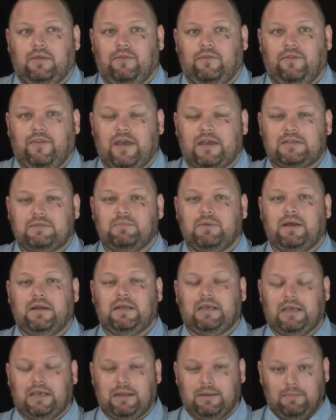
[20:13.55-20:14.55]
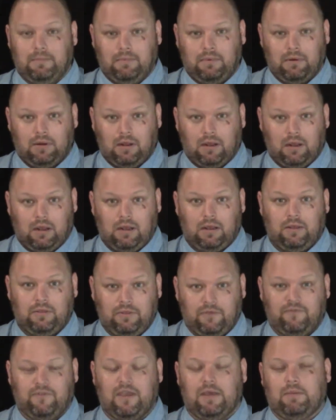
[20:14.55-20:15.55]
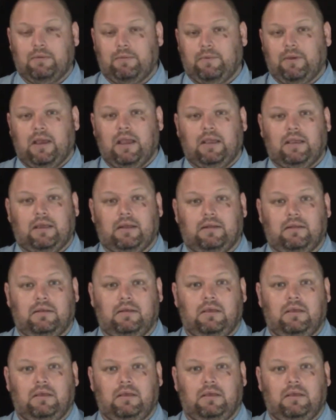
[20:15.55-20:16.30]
That's money in the family pocket.